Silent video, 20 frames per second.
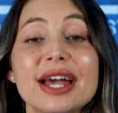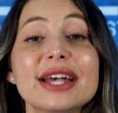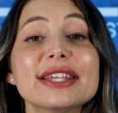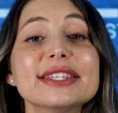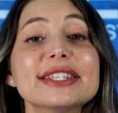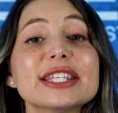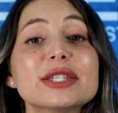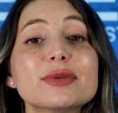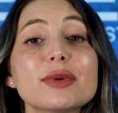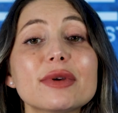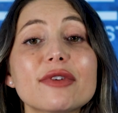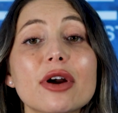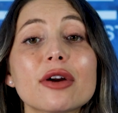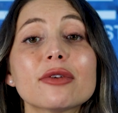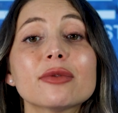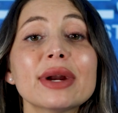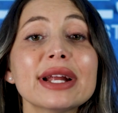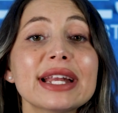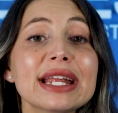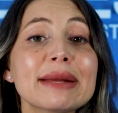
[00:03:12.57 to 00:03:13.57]
Since we've
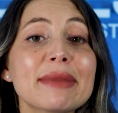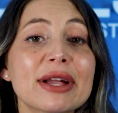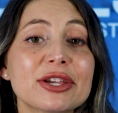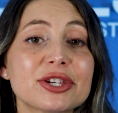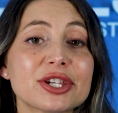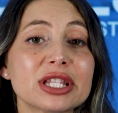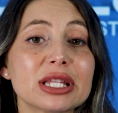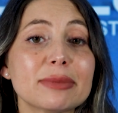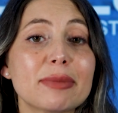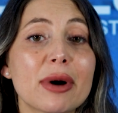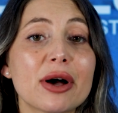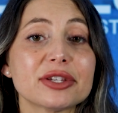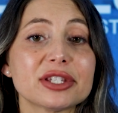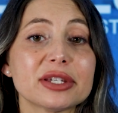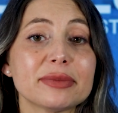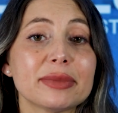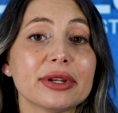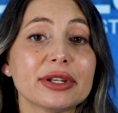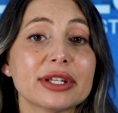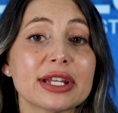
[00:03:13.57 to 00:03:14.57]
already mentioned the
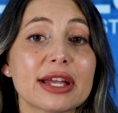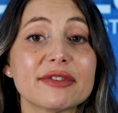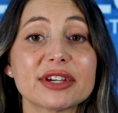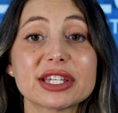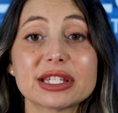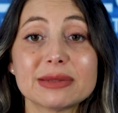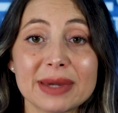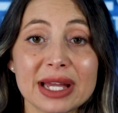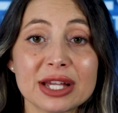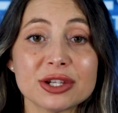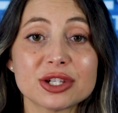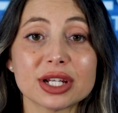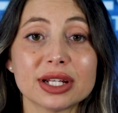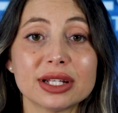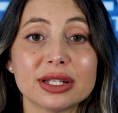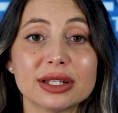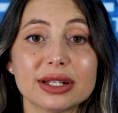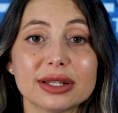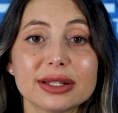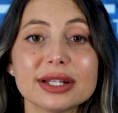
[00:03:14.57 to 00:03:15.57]
possibility of
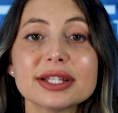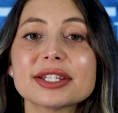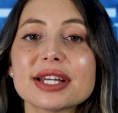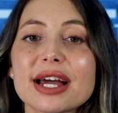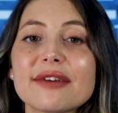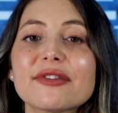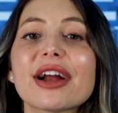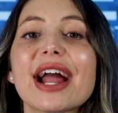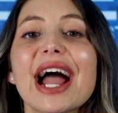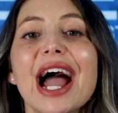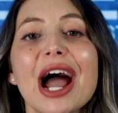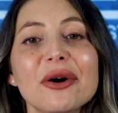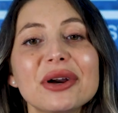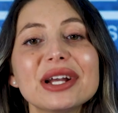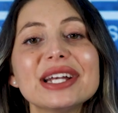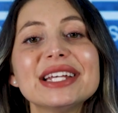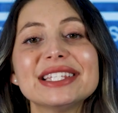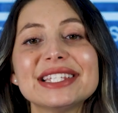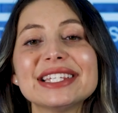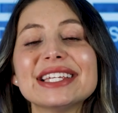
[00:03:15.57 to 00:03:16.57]
expansion, let's cover how
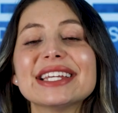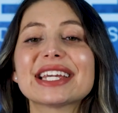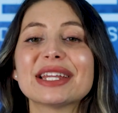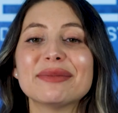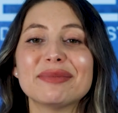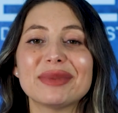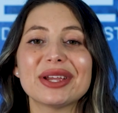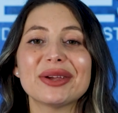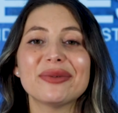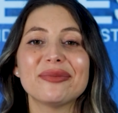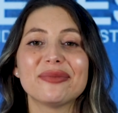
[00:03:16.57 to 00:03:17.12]
easy it can be.